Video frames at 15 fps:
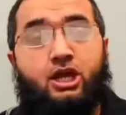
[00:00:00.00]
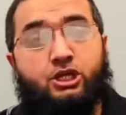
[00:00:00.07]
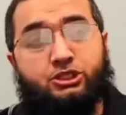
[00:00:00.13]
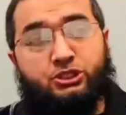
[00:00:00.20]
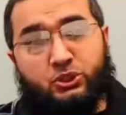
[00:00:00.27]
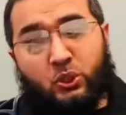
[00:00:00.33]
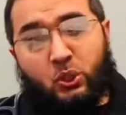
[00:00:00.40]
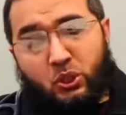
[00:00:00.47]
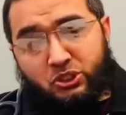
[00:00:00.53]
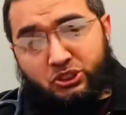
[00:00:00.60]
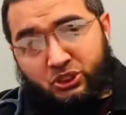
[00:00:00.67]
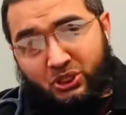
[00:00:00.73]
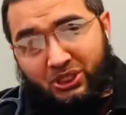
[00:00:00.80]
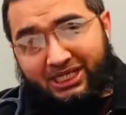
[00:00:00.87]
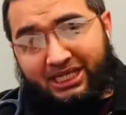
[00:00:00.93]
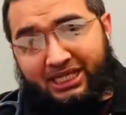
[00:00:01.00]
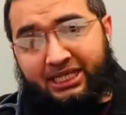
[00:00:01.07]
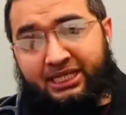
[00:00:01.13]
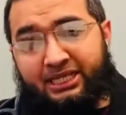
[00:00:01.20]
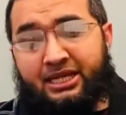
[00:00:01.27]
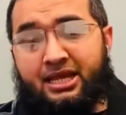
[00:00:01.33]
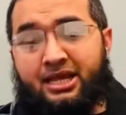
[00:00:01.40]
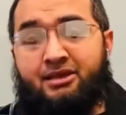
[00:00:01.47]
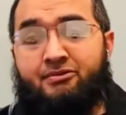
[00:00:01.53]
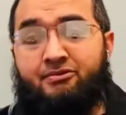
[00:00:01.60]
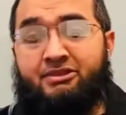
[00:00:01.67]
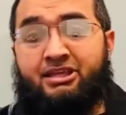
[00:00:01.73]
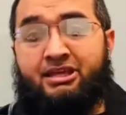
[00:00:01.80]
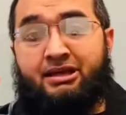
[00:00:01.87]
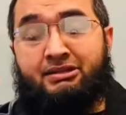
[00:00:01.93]
Usually,
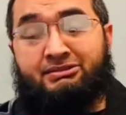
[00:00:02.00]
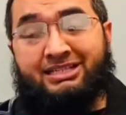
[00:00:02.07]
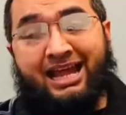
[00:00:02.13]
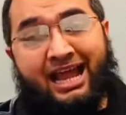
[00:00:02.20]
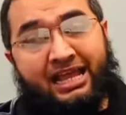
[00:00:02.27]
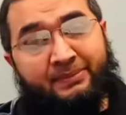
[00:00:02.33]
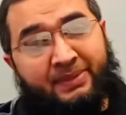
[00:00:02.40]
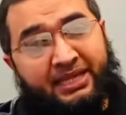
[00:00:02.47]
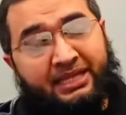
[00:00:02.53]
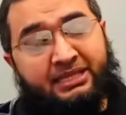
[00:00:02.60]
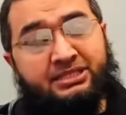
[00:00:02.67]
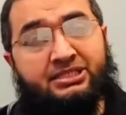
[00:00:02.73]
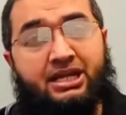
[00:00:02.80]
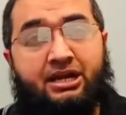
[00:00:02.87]
the timings